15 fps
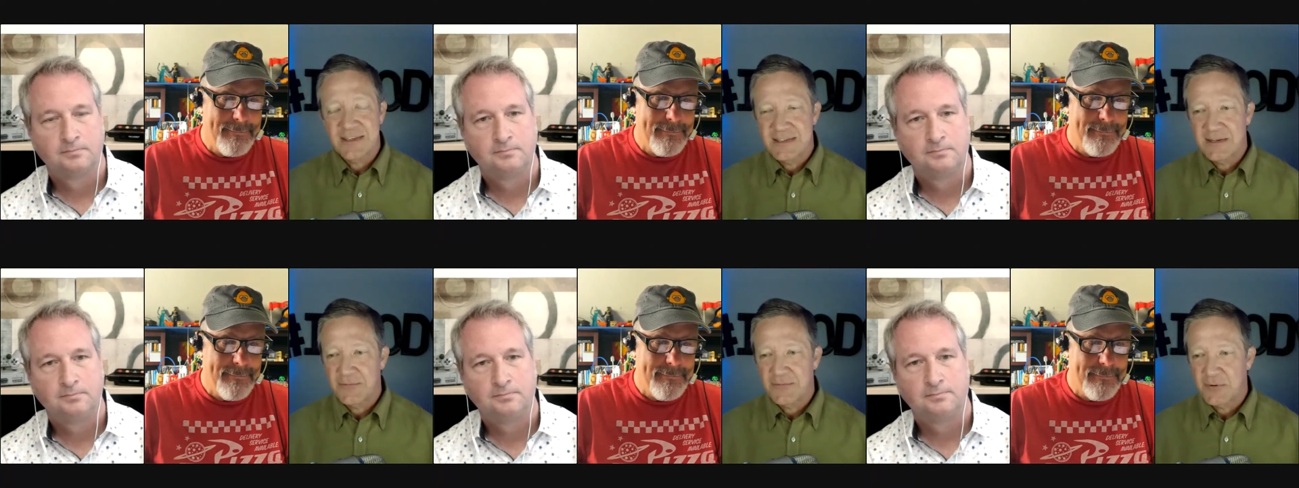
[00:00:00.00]

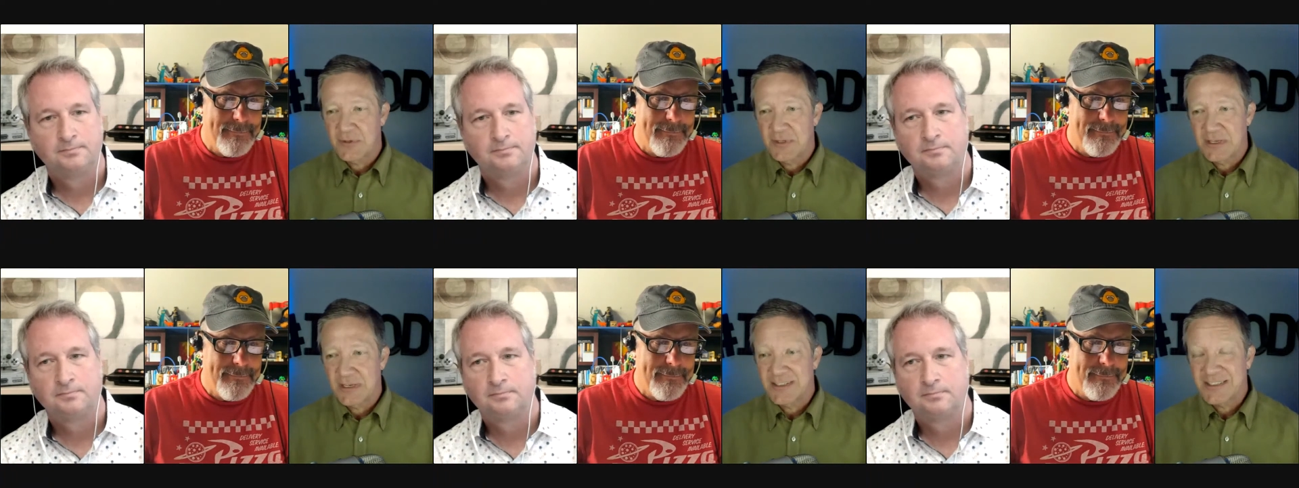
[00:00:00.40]

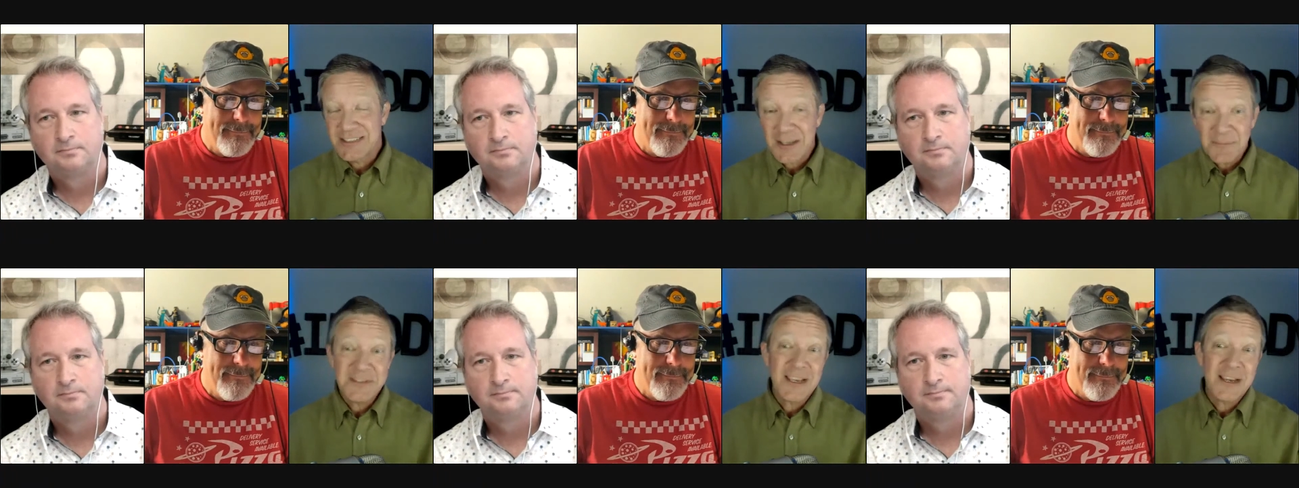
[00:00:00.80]
Speaker 1: differently. And
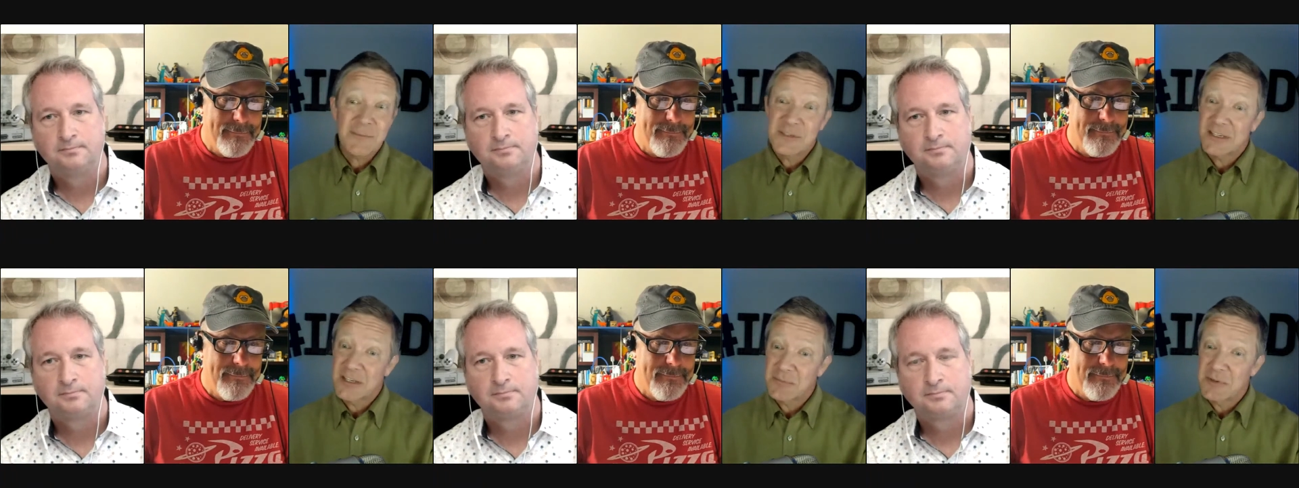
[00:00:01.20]
sometimes
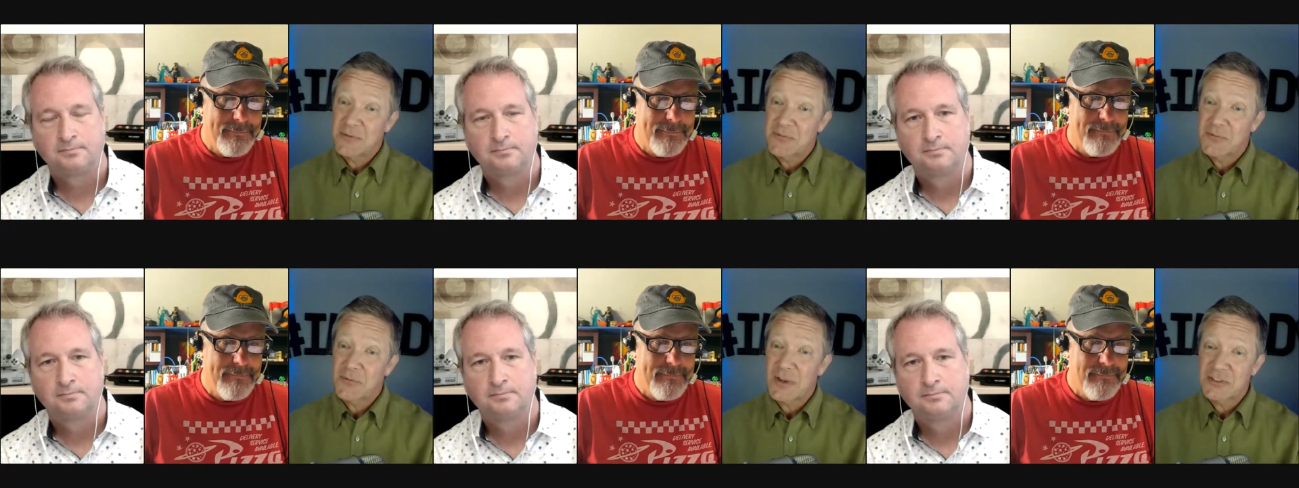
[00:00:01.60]
it can be
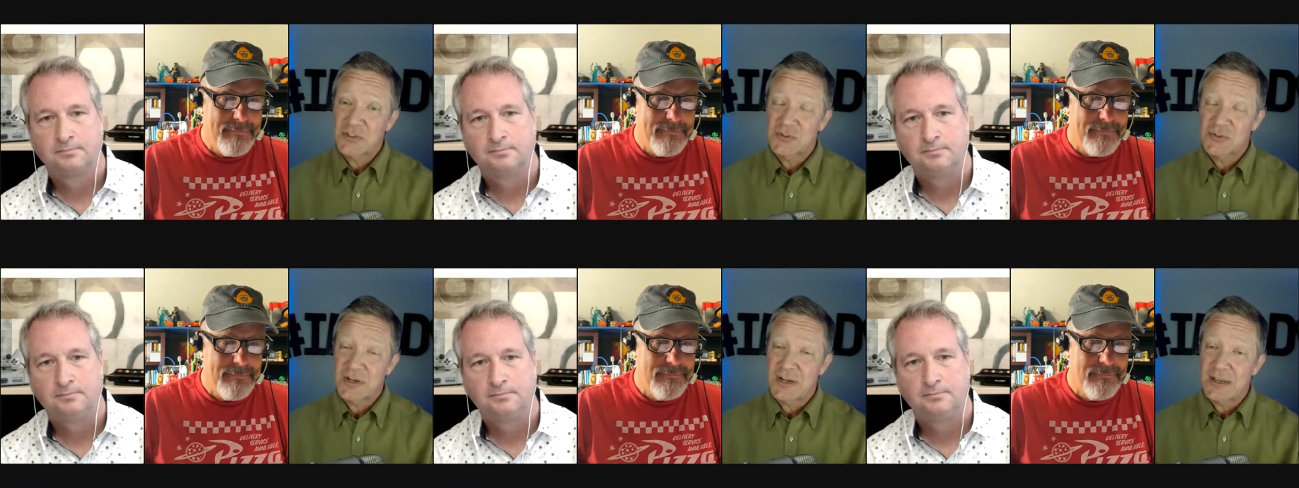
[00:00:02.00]

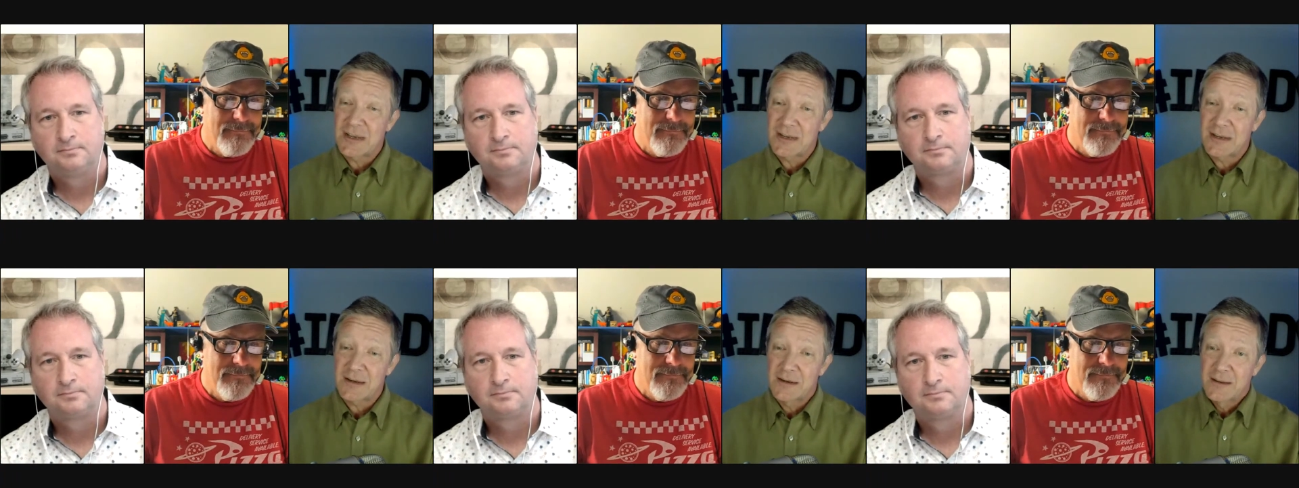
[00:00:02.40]

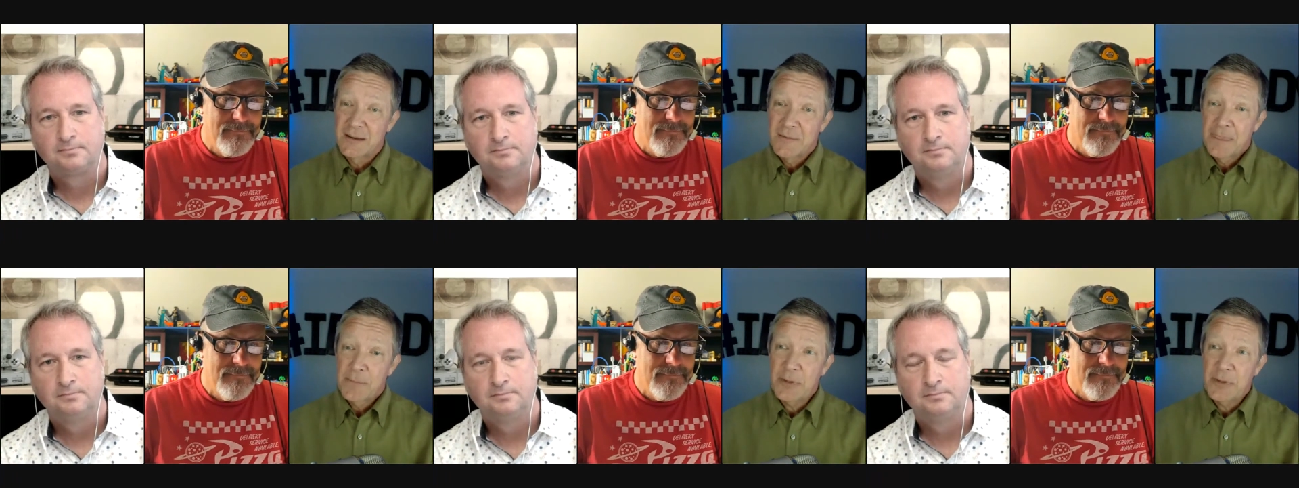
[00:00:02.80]
frustrating,
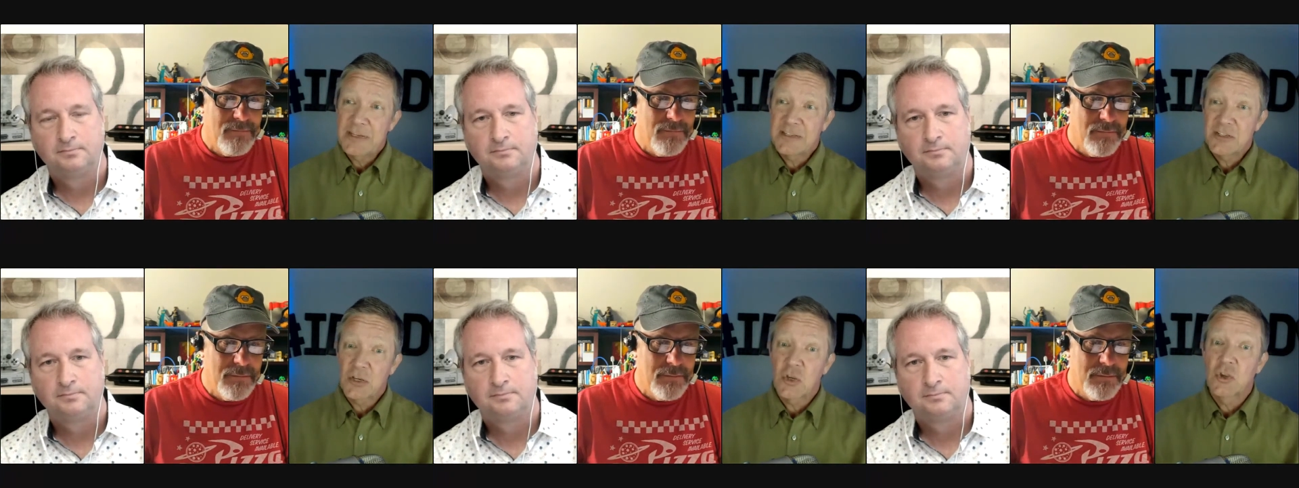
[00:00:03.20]
but it's
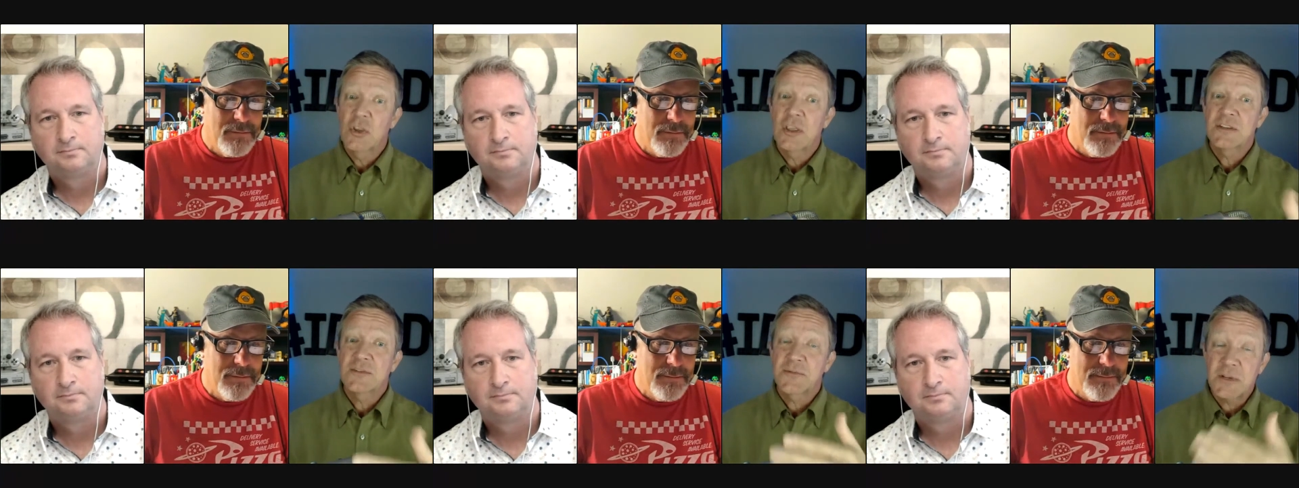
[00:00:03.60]
a
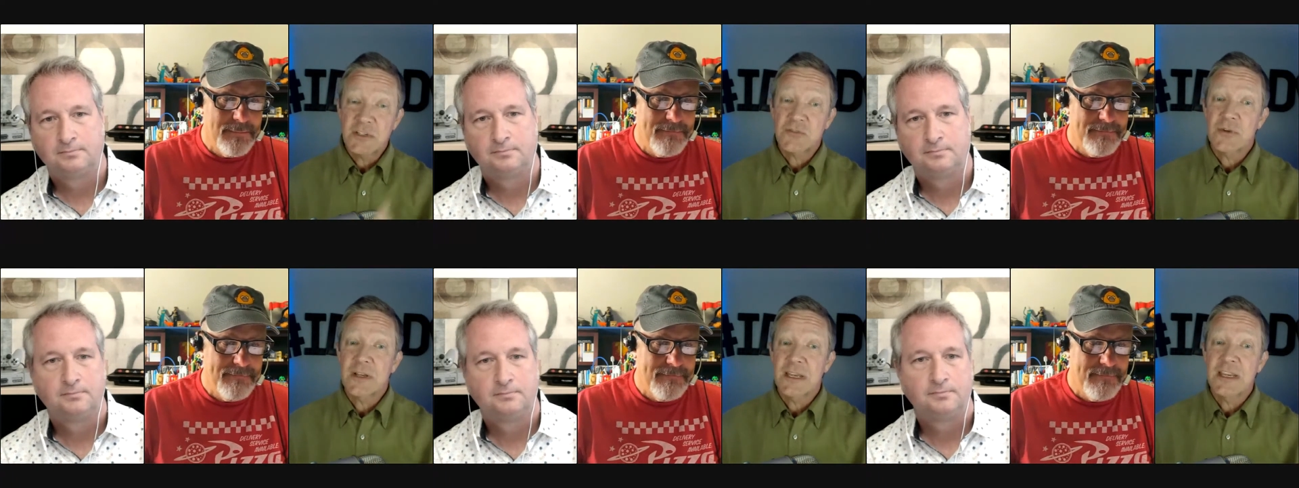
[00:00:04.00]
it's
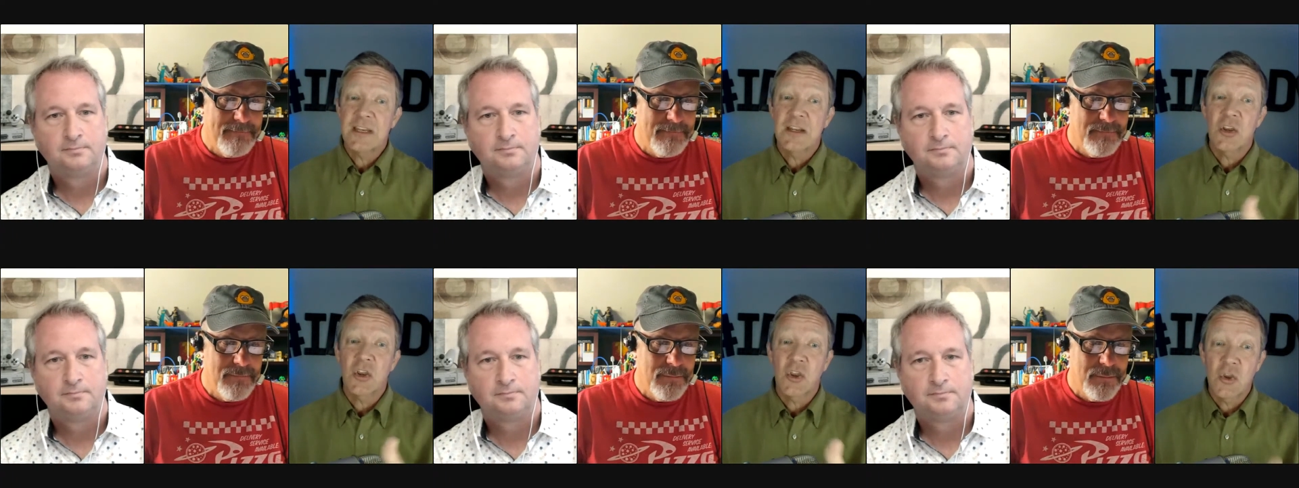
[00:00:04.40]
frustrating in a
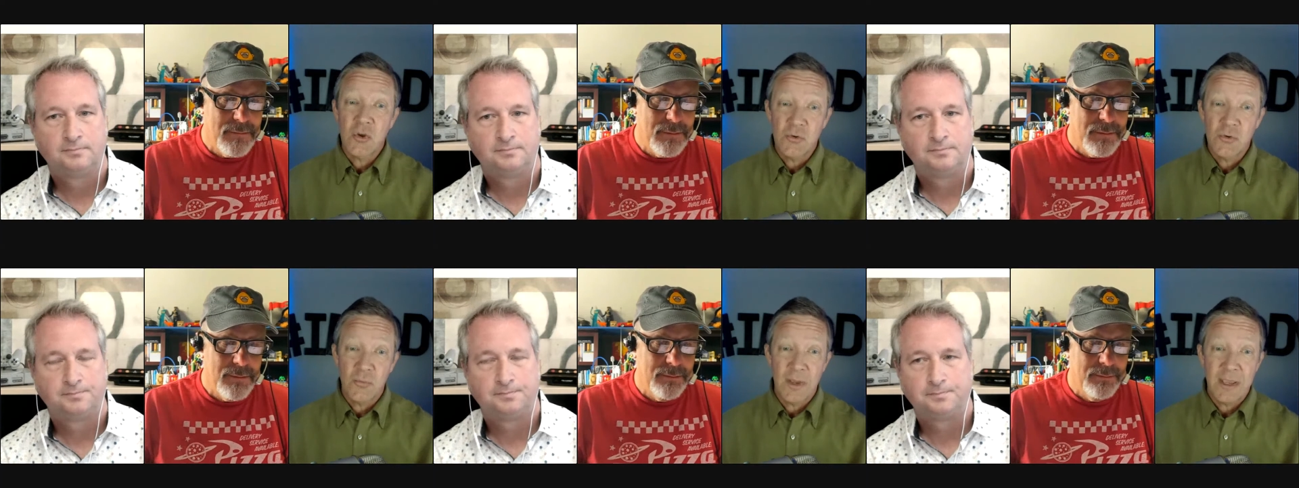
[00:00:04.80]
good
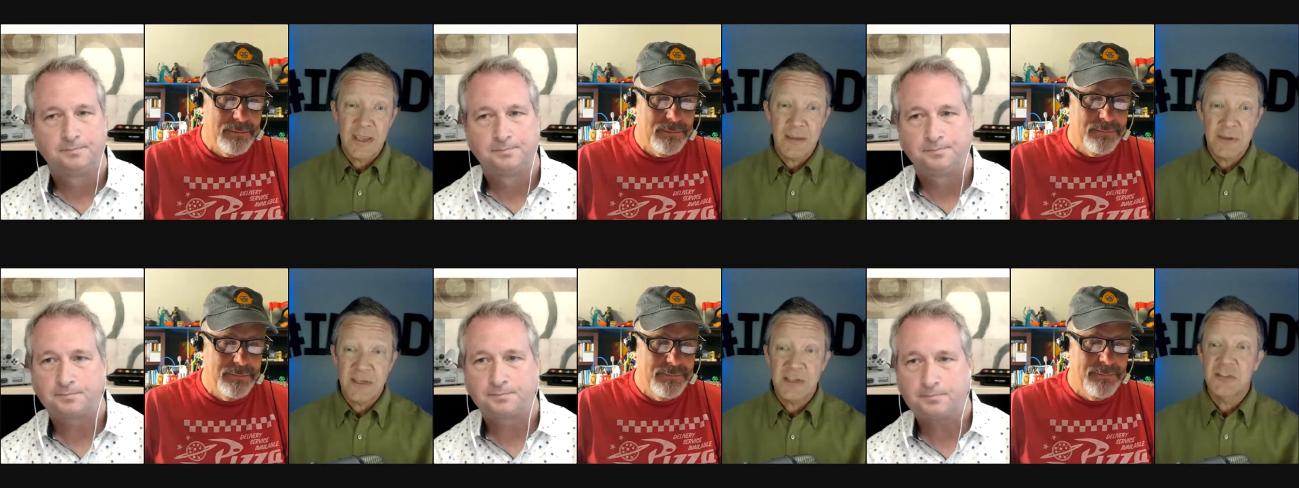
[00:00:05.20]
way, because